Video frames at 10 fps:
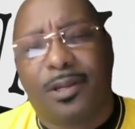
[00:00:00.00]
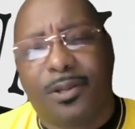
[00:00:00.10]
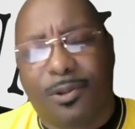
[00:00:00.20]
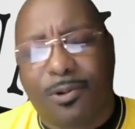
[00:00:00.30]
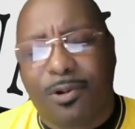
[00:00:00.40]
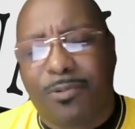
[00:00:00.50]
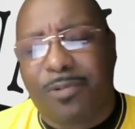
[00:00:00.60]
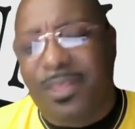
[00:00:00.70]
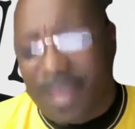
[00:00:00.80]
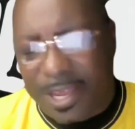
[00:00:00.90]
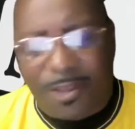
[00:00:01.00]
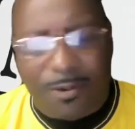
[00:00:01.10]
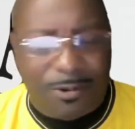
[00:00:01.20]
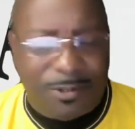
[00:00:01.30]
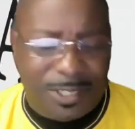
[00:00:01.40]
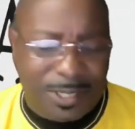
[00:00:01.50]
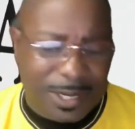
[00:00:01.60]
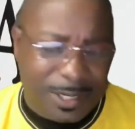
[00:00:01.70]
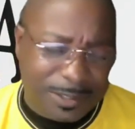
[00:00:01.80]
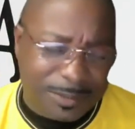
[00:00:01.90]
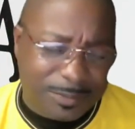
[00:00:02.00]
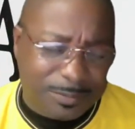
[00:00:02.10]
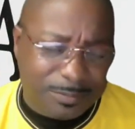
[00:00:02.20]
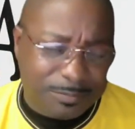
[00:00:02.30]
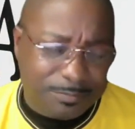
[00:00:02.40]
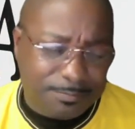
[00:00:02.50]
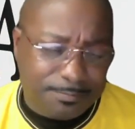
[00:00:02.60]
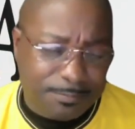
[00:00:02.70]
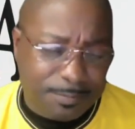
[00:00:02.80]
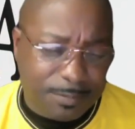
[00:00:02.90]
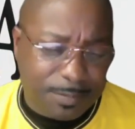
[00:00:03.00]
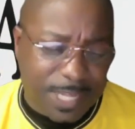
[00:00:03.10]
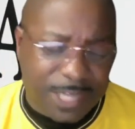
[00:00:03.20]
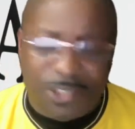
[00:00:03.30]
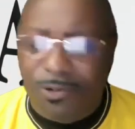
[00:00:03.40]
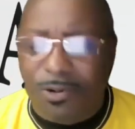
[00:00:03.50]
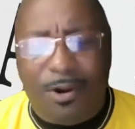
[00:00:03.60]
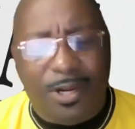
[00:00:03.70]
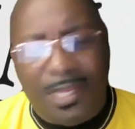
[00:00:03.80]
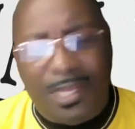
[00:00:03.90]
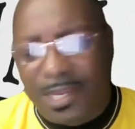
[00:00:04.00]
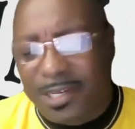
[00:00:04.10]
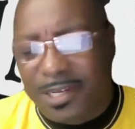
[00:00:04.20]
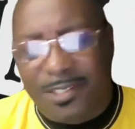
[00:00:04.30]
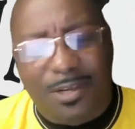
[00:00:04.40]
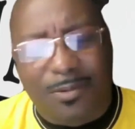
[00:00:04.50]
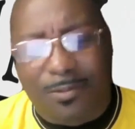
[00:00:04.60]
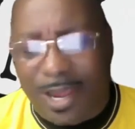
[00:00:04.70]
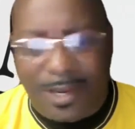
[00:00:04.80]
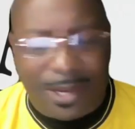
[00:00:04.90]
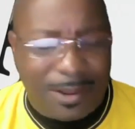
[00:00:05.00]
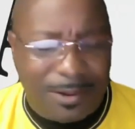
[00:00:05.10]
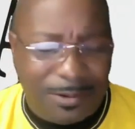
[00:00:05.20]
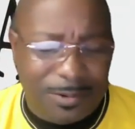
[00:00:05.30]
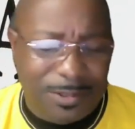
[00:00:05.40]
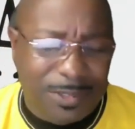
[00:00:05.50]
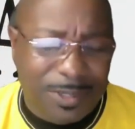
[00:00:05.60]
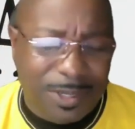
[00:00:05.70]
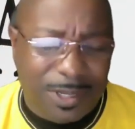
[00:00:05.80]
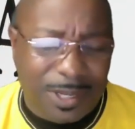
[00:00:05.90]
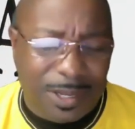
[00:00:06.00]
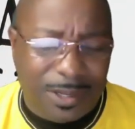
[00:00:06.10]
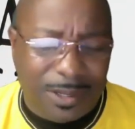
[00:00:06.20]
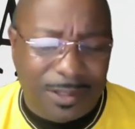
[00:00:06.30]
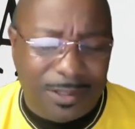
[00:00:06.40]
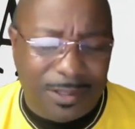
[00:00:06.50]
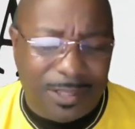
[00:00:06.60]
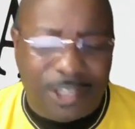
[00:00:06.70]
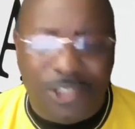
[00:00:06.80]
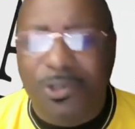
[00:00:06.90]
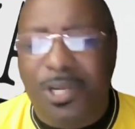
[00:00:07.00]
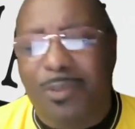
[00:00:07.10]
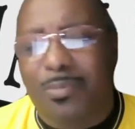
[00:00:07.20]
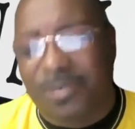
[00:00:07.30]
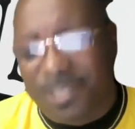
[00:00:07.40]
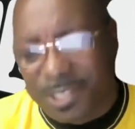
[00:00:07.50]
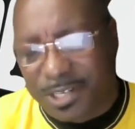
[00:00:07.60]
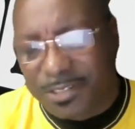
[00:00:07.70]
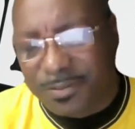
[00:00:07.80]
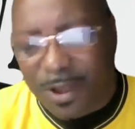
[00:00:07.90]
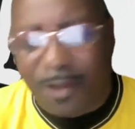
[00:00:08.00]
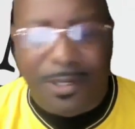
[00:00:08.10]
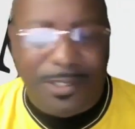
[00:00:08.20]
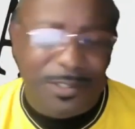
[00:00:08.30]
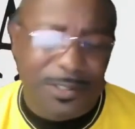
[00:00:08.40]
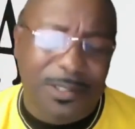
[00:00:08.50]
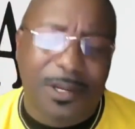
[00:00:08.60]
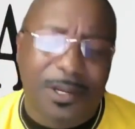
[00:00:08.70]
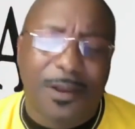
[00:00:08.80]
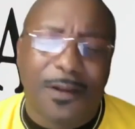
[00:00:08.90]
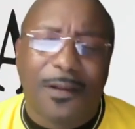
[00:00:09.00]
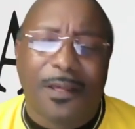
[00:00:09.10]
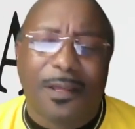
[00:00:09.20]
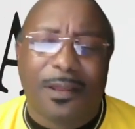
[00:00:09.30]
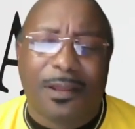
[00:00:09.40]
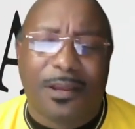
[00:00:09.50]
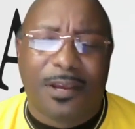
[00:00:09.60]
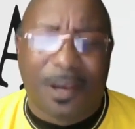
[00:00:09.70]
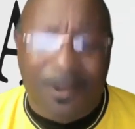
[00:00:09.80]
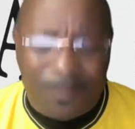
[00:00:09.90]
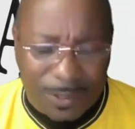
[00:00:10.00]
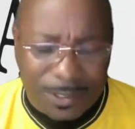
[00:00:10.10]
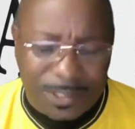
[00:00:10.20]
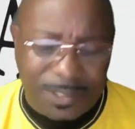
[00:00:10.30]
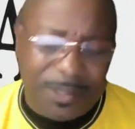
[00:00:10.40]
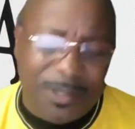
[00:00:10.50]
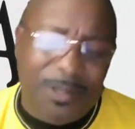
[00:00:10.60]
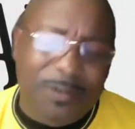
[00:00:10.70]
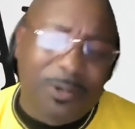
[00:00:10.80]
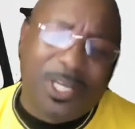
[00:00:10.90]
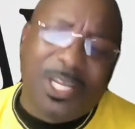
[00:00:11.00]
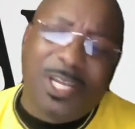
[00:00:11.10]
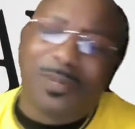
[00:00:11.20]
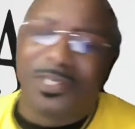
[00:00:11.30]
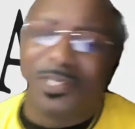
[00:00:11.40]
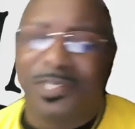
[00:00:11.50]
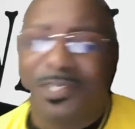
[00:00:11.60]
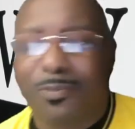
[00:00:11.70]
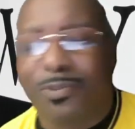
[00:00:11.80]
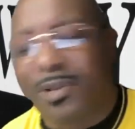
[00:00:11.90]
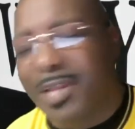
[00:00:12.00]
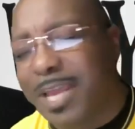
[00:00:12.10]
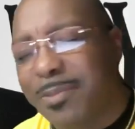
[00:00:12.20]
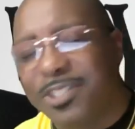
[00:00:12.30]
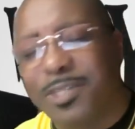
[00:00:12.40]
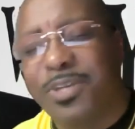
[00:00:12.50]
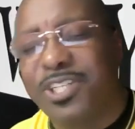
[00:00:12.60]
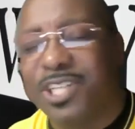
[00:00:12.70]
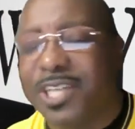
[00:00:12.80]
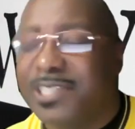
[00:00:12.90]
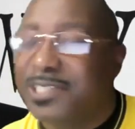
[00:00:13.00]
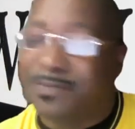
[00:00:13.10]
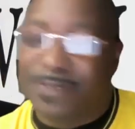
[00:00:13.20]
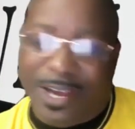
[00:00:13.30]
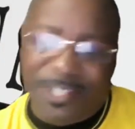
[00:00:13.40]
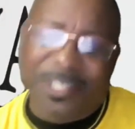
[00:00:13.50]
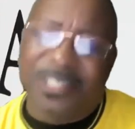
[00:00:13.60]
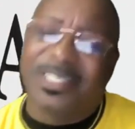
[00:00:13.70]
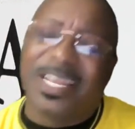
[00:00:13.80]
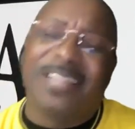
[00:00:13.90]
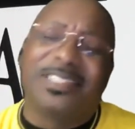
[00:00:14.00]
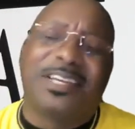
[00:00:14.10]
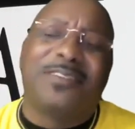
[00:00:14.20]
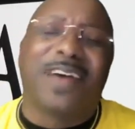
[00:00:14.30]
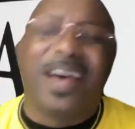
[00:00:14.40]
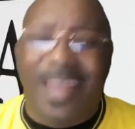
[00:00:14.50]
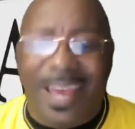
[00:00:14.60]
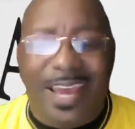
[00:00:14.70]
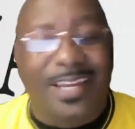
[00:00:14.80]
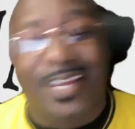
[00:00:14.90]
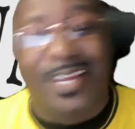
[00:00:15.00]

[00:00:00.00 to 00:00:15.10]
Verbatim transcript: Lord, we thank you on tonight that you are cleaning us up right now, that you can present us faultless. Cover us, redeem us, to proclaim us to be justified, just as if I had not